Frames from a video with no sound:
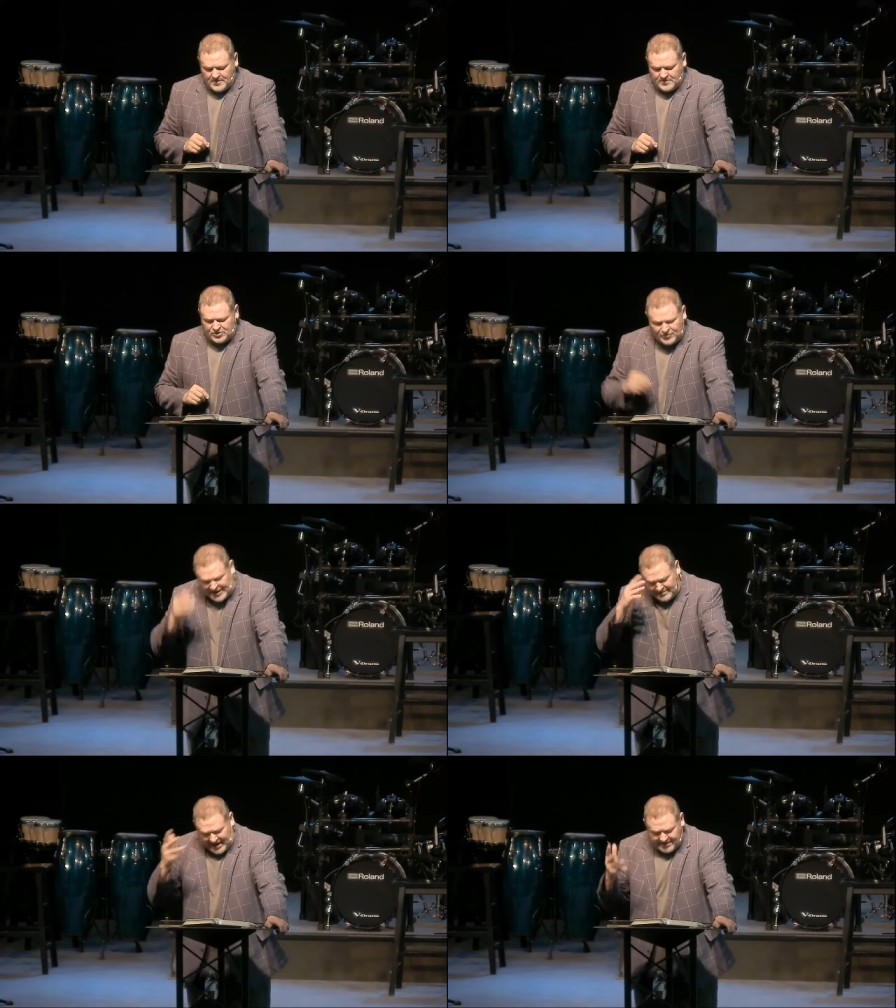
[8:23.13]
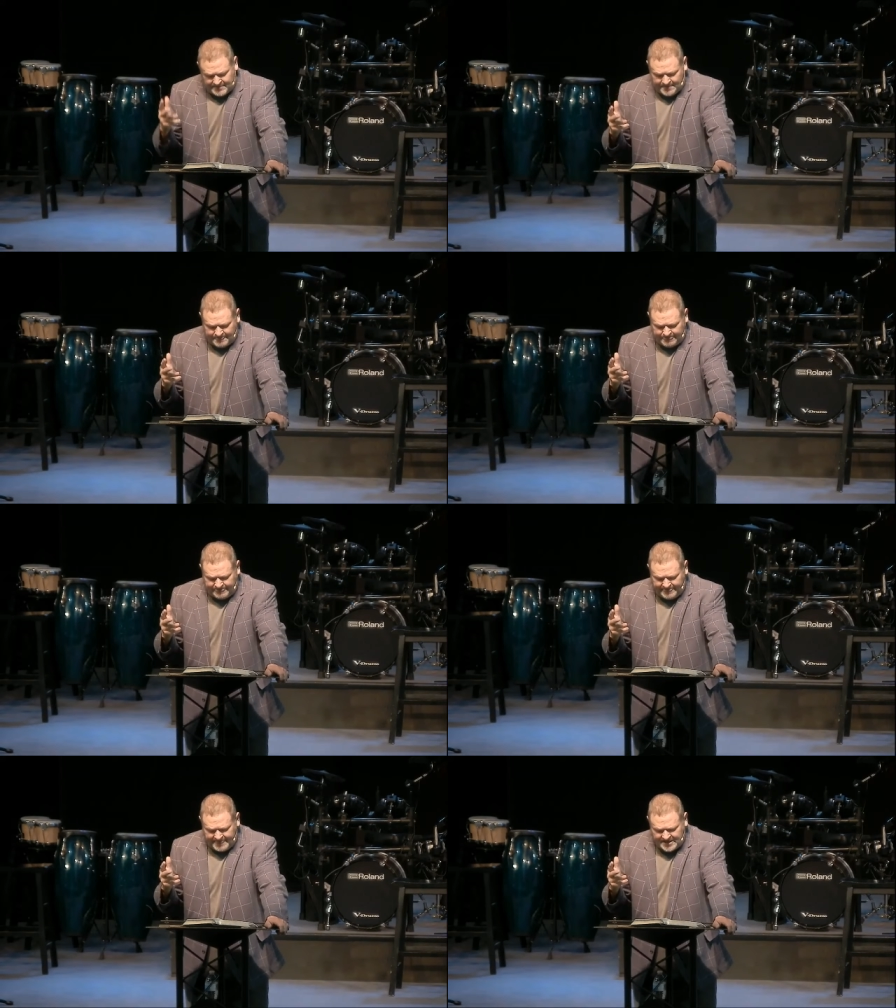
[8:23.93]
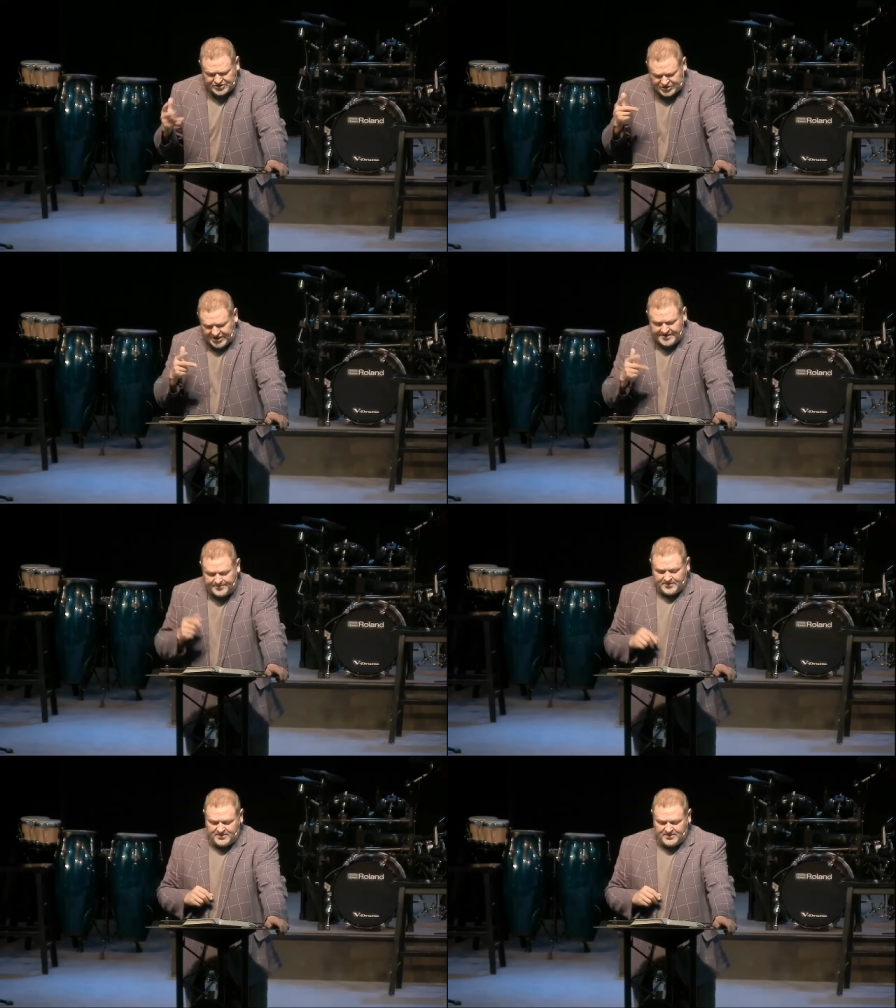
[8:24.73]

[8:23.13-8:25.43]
So think about it sheep